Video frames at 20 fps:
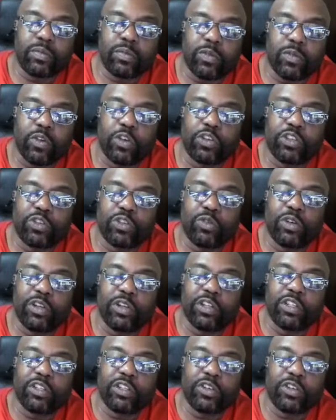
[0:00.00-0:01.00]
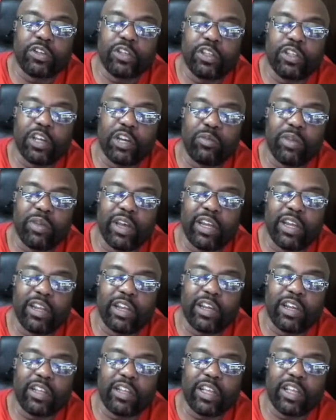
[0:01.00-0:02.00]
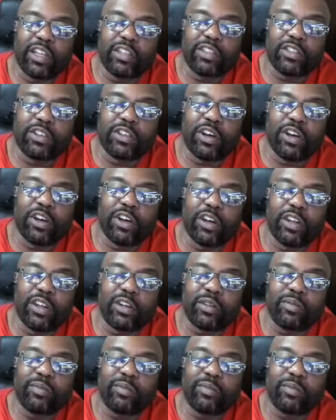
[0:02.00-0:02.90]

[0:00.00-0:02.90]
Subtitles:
also on the young man that started them.